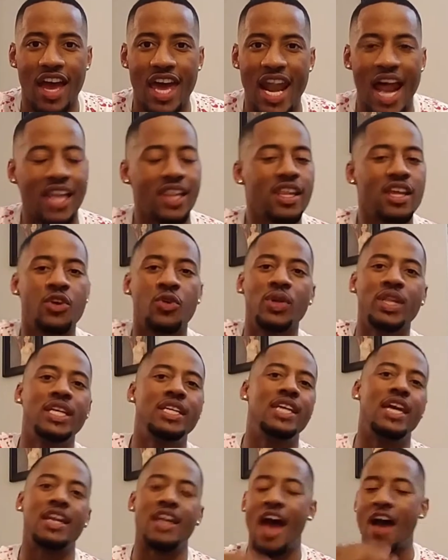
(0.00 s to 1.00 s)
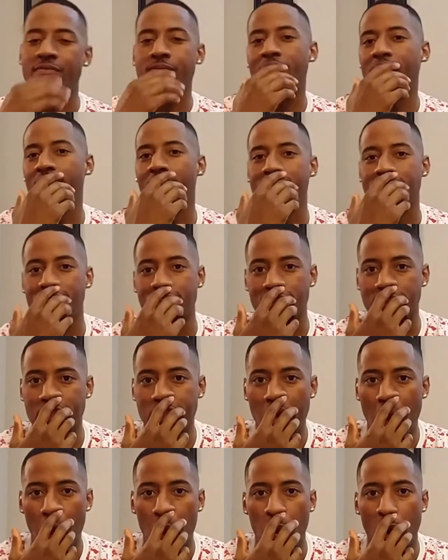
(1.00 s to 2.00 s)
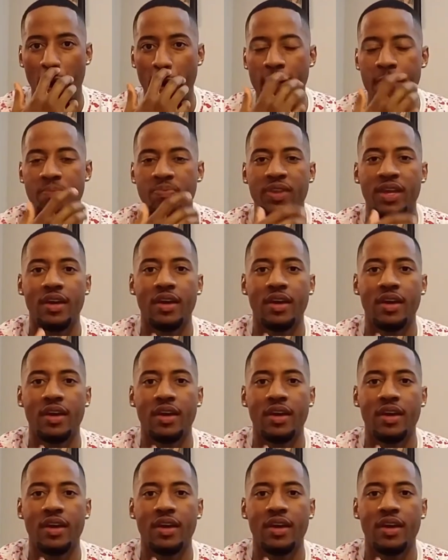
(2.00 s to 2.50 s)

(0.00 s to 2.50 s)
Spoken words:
And I literally didn't have my license, right?